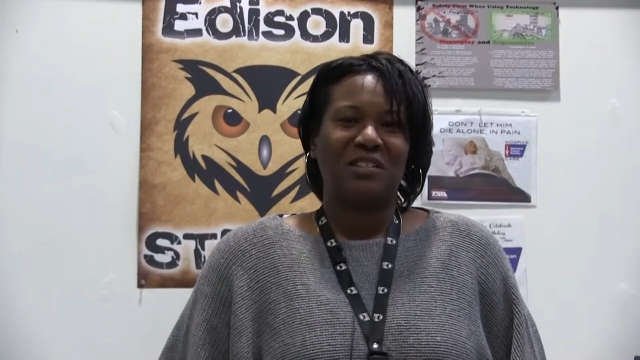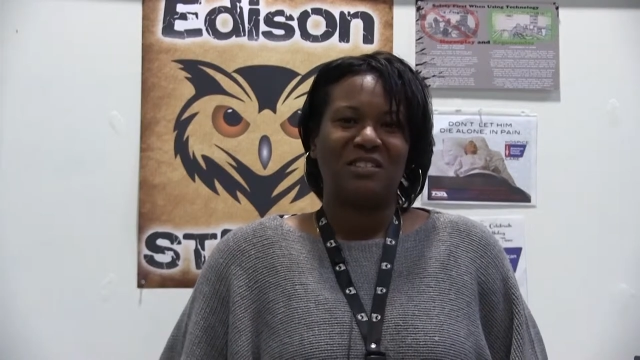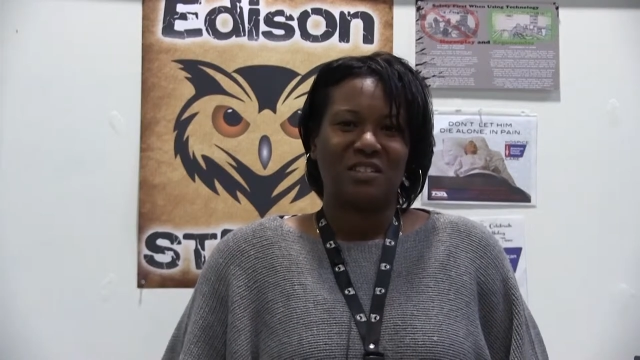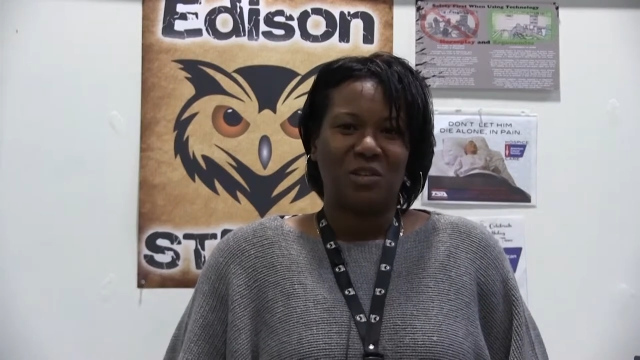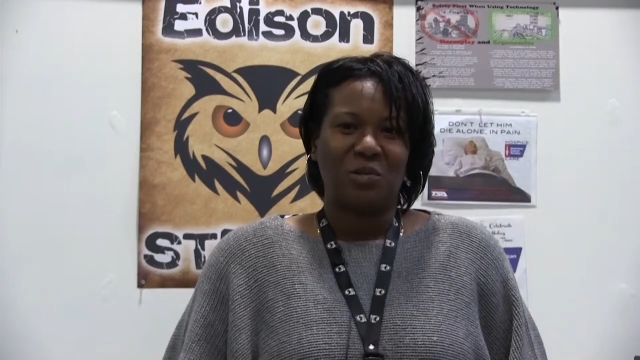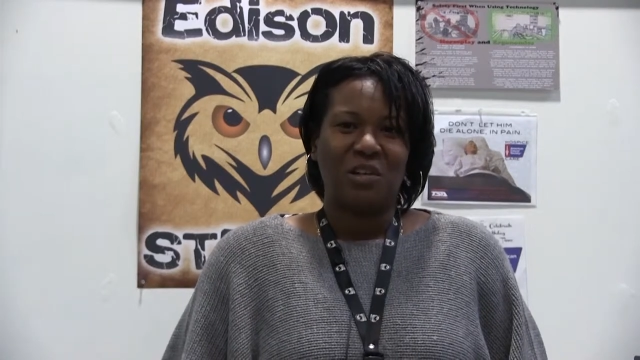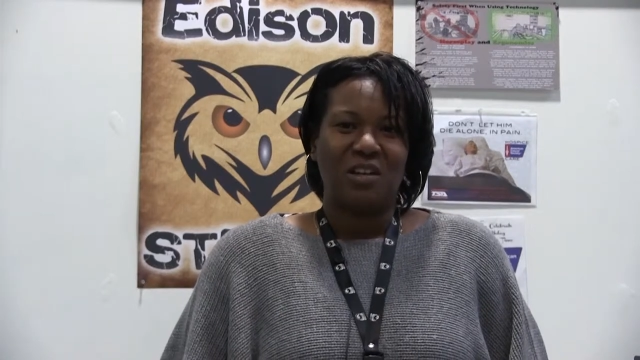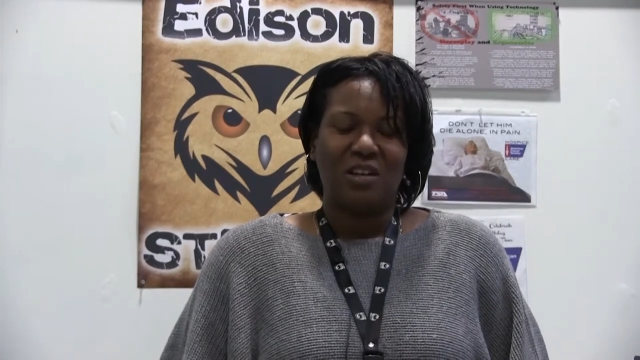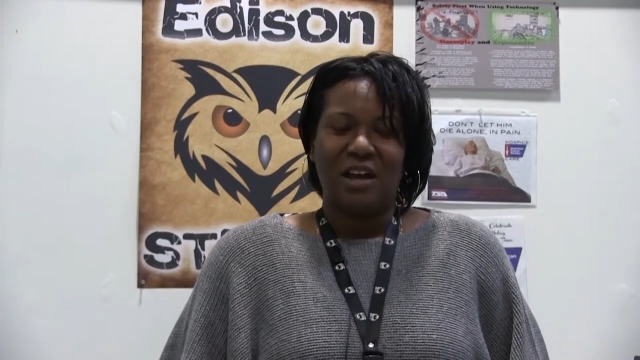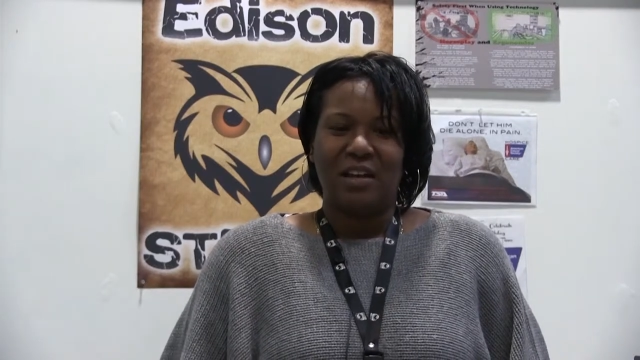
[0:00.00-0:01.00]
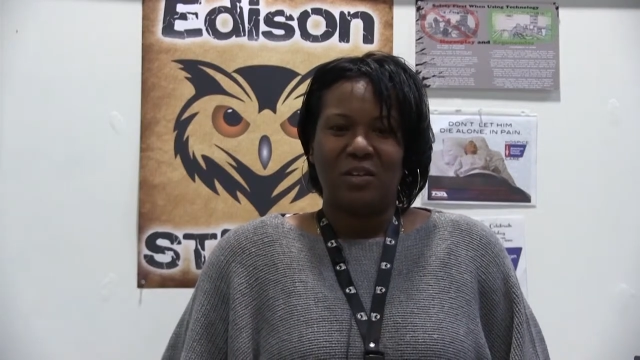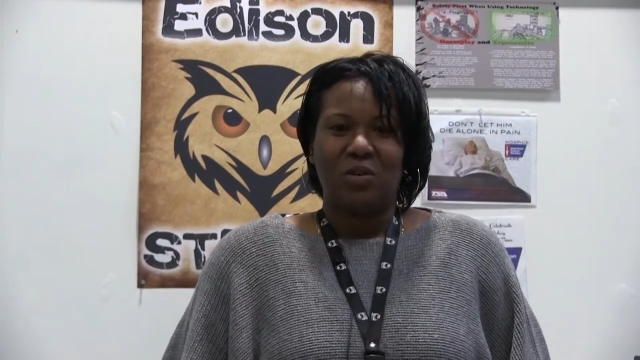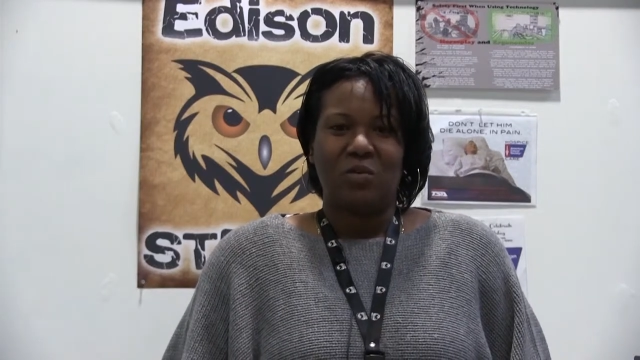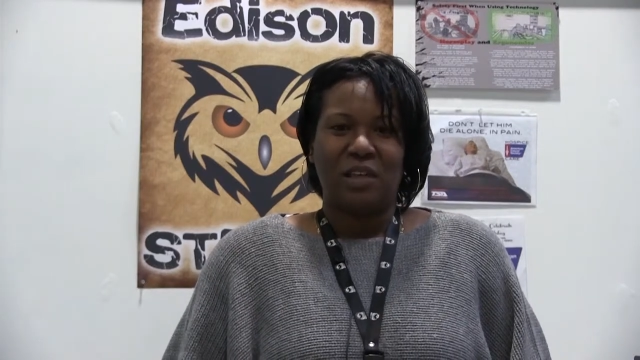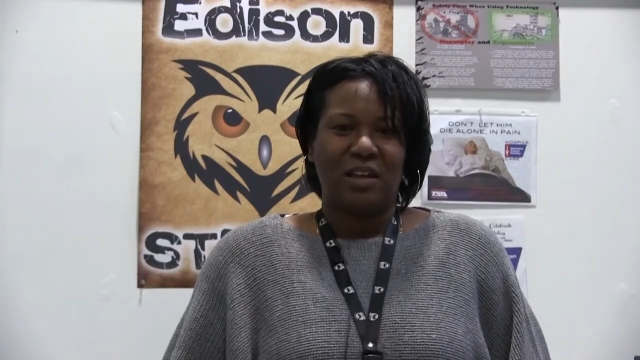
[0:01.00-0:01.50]
to run, so I
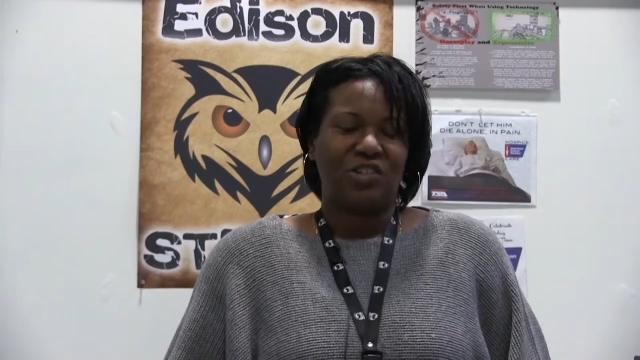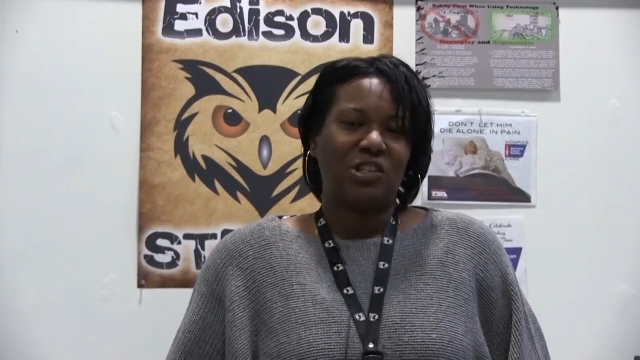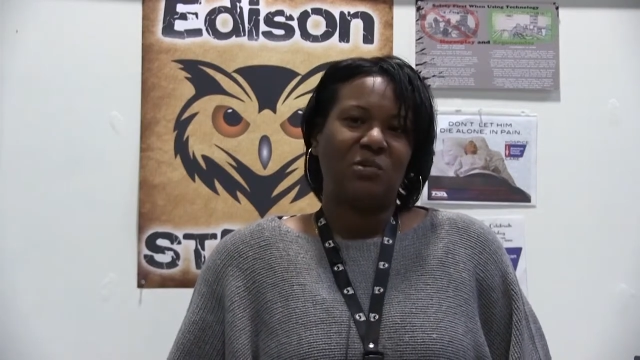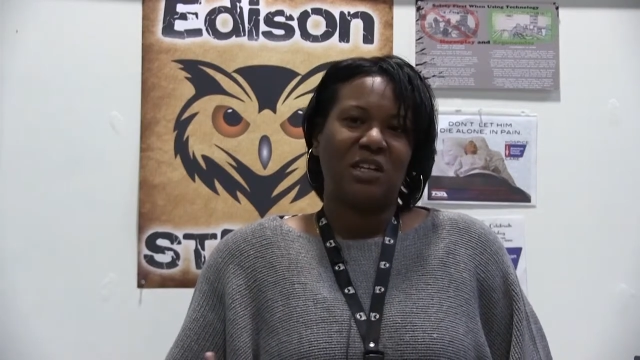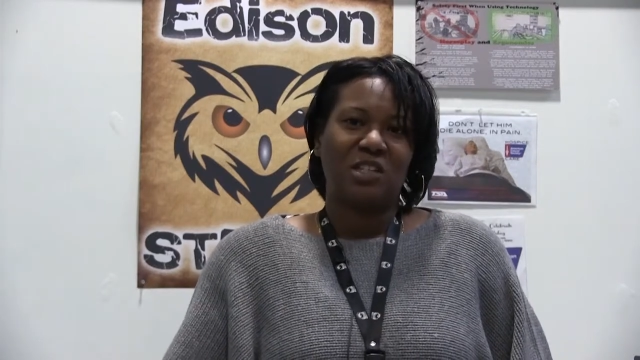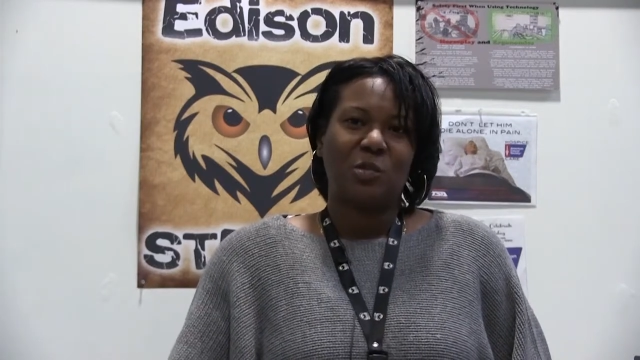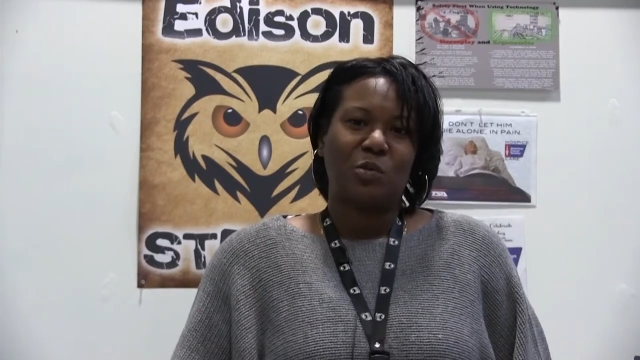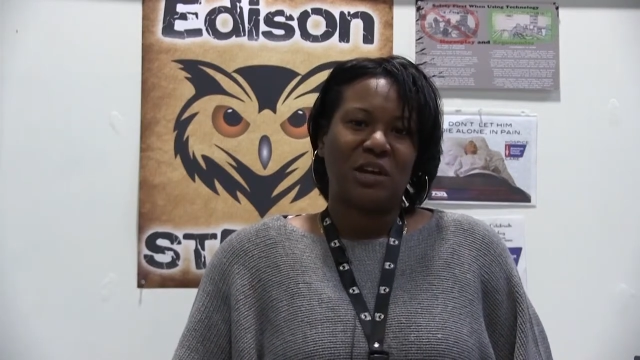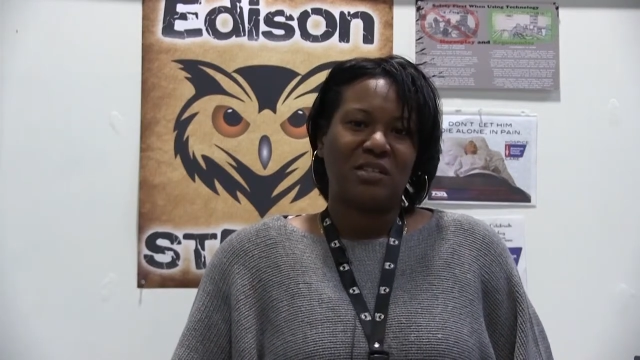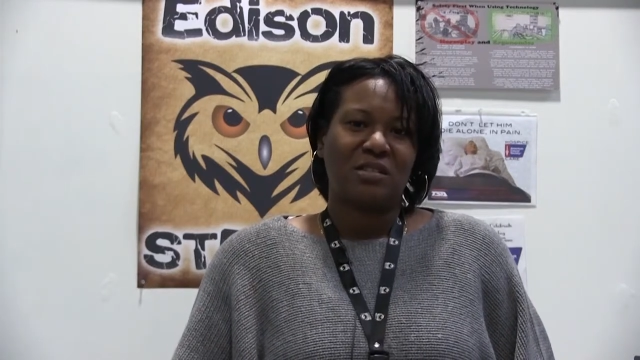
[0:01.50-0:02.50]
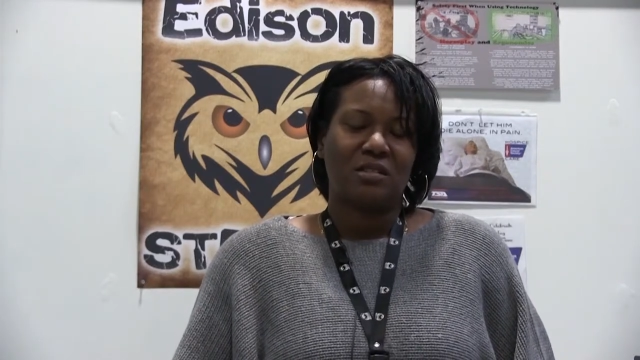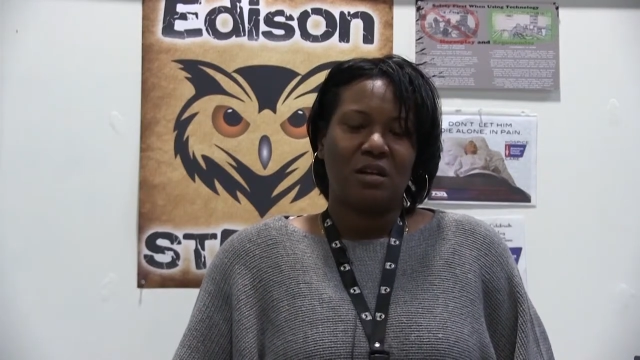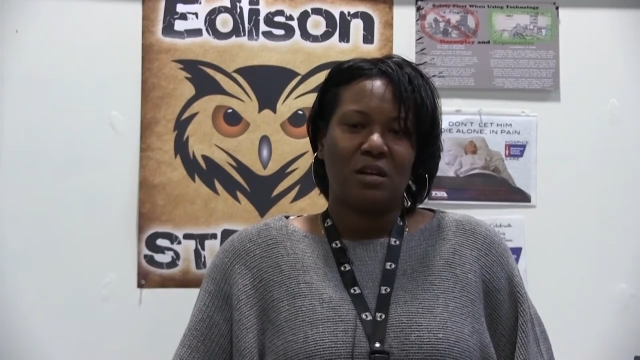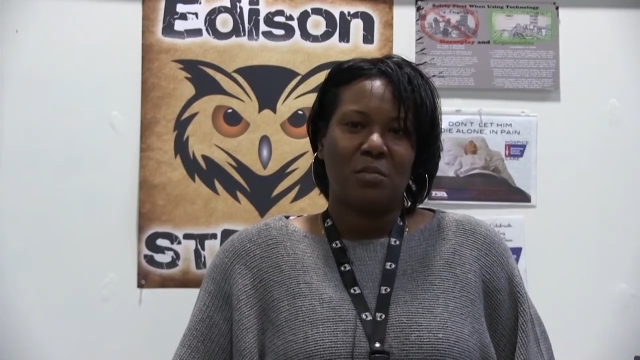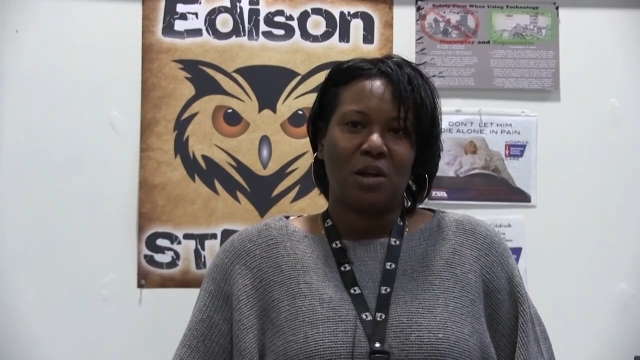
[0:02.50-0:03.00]
know that she would express
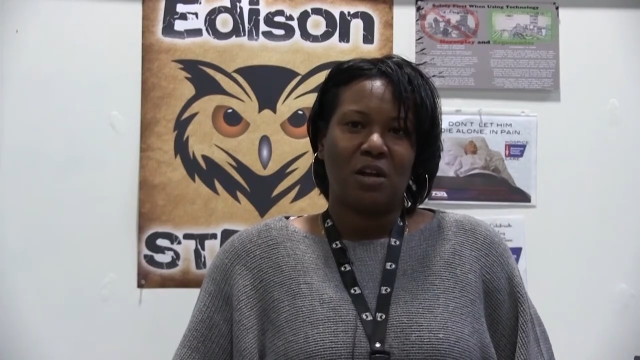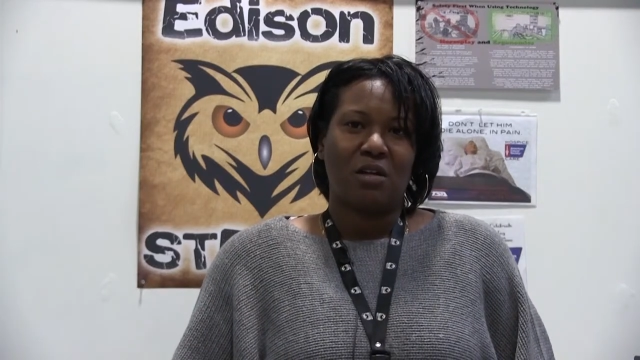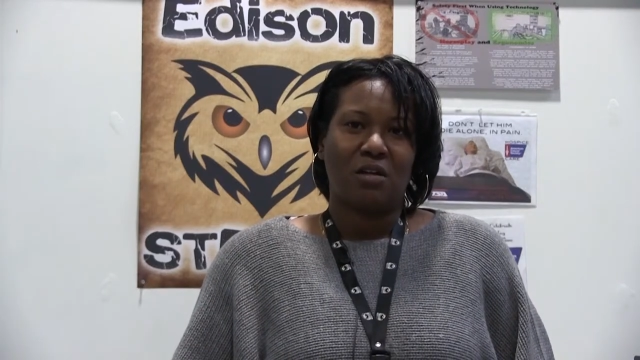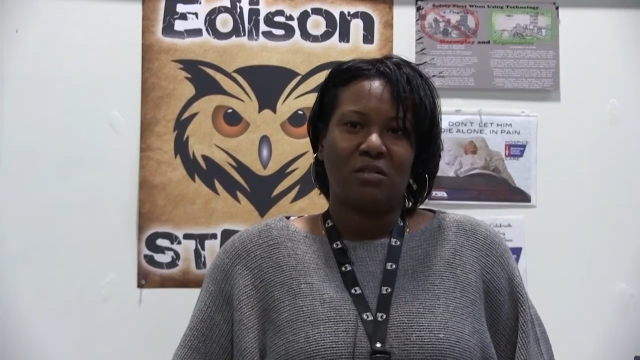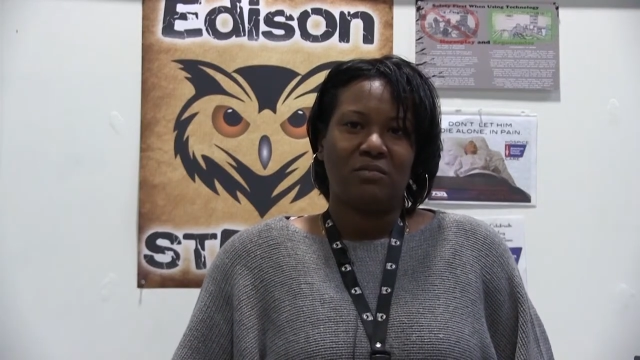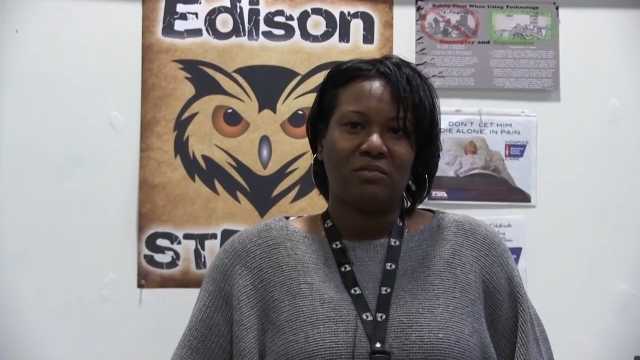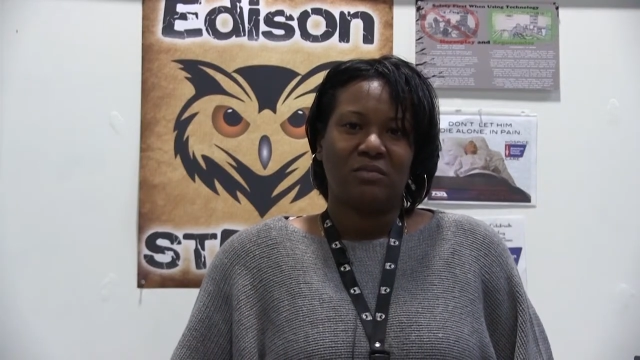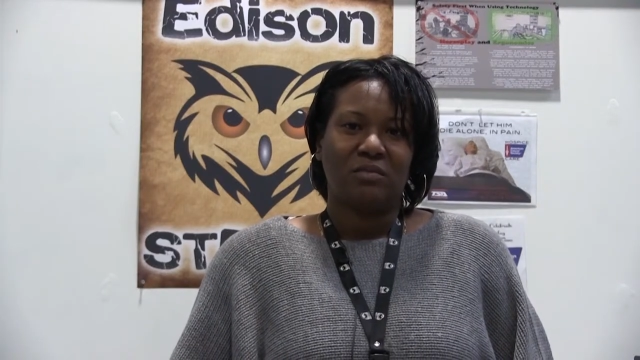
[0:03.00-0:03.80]
um, her